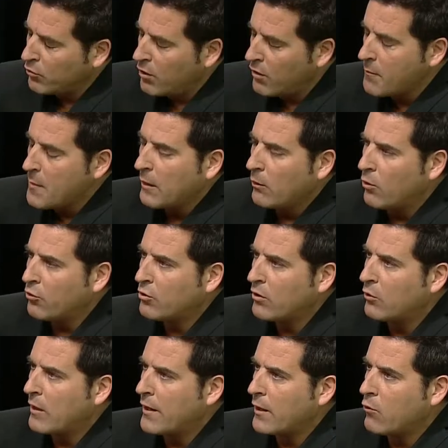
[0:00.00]
government lost a
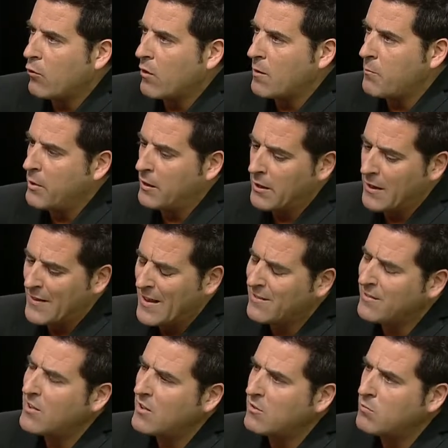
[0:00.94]
lot of credibility. And that
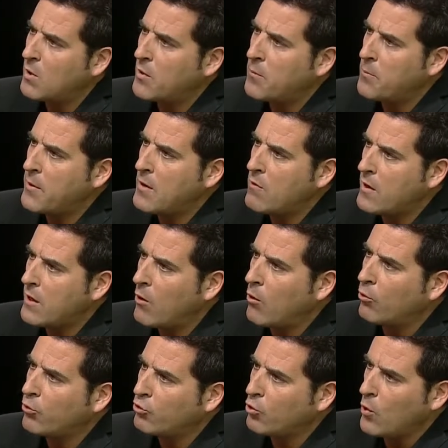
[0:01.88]
6-month period
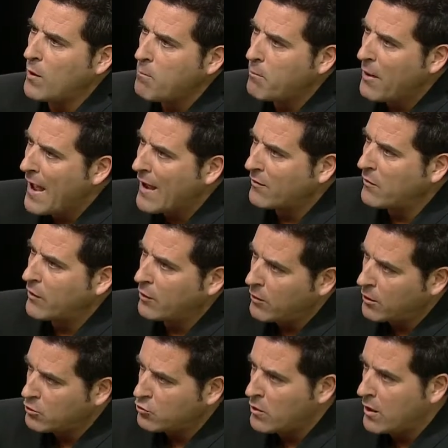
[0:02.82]
also impacted the
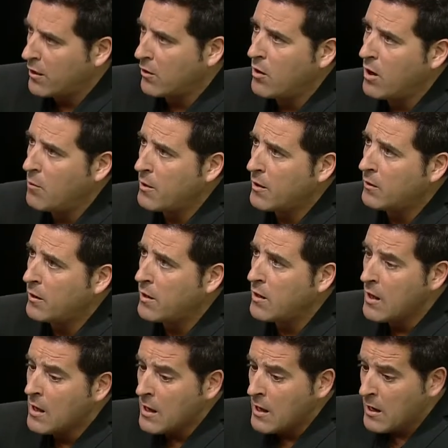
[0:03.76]
country economically.